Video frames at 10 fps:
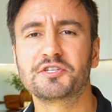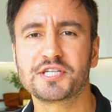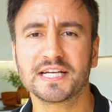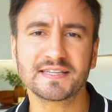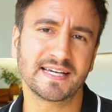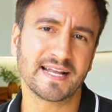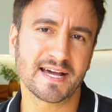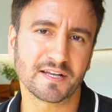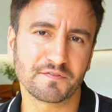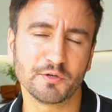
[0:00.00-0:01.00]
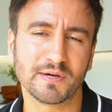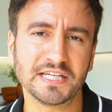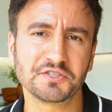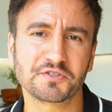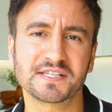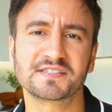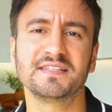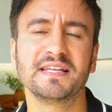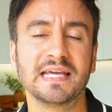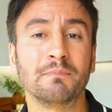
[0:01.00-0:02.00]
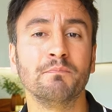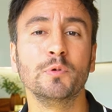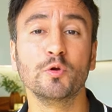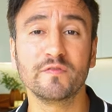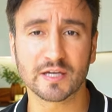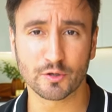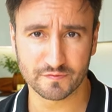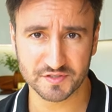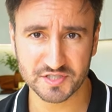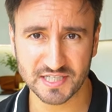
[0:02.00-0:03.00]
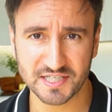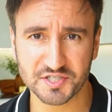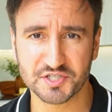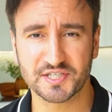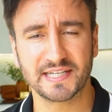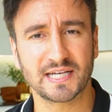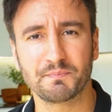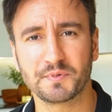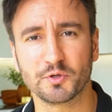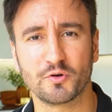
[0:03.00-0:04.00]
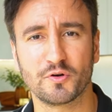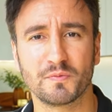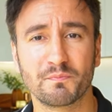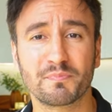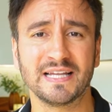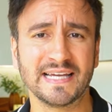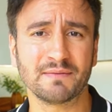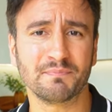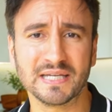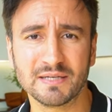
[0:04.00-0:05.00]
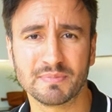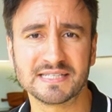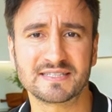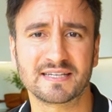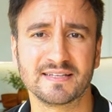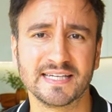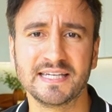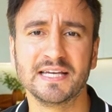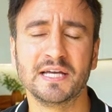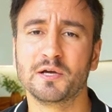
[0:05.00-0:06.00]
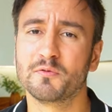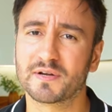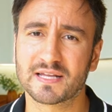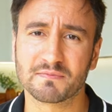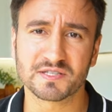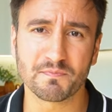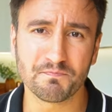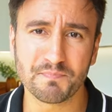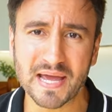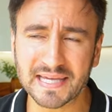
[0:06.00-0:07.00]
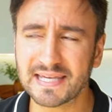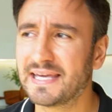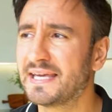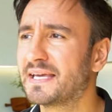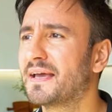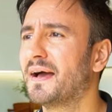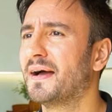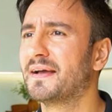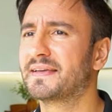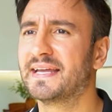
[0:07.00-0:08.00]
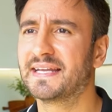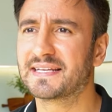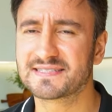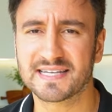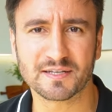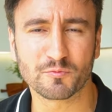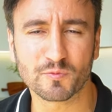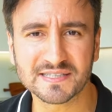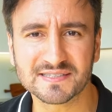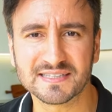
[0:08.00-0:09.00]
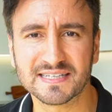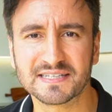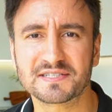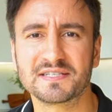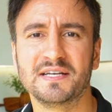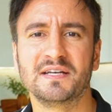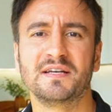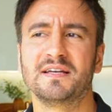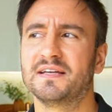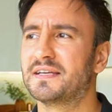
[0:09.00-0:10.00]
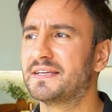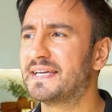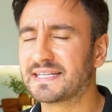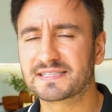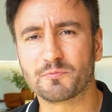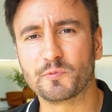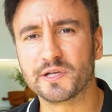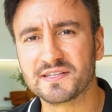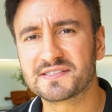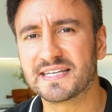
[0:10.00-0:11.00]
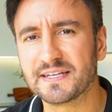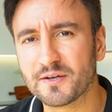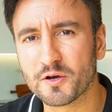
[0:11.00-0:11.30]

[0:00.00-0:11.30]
Check that out. If you are interested in moving overseas, setting up your plan B, basically, when it comes to banking, uh, getting a second residence, getting some real estate